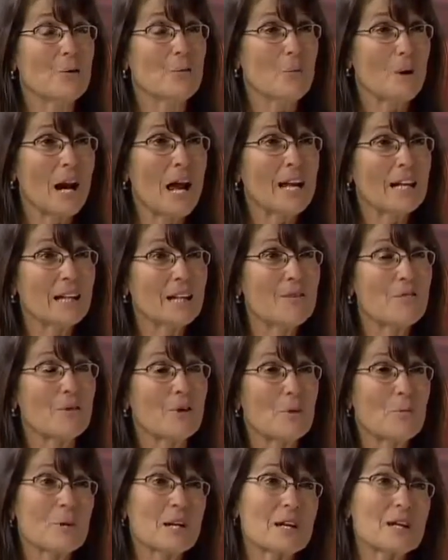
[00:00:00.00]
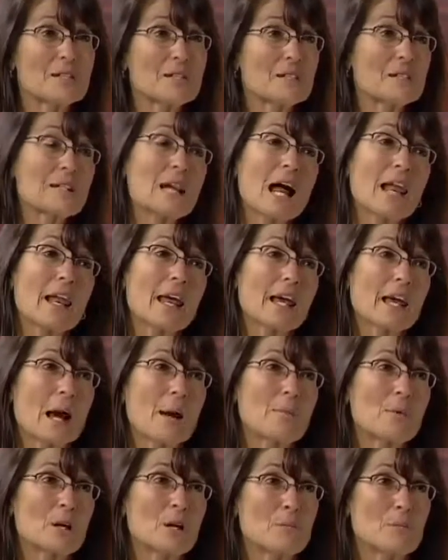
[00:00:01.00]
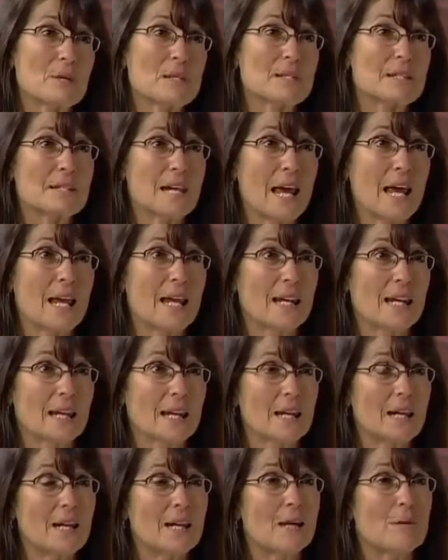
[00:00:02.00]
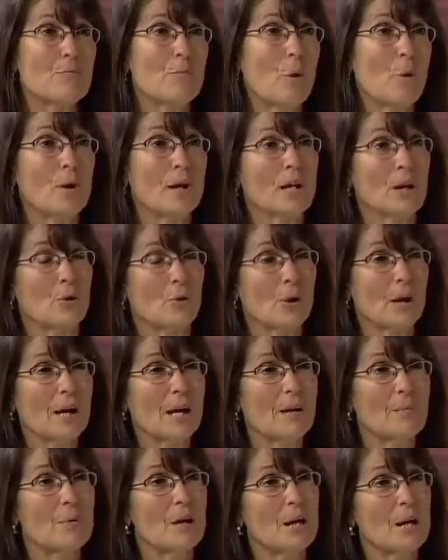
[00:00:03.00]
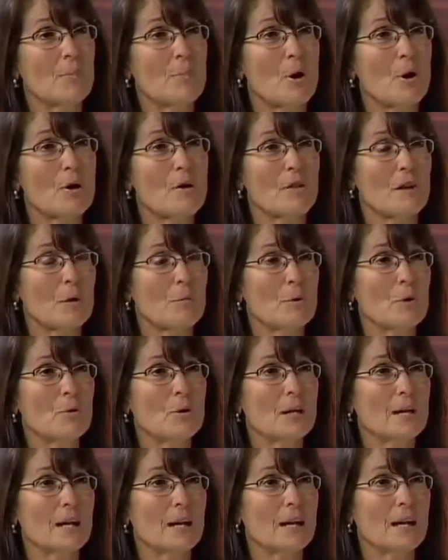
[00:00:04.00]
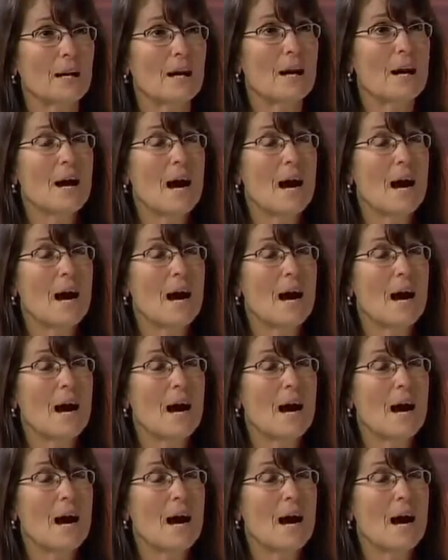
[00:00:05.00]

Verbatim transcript: when I leave here because it's not like I'm going to be staying in Bowling Green, being a part of the community.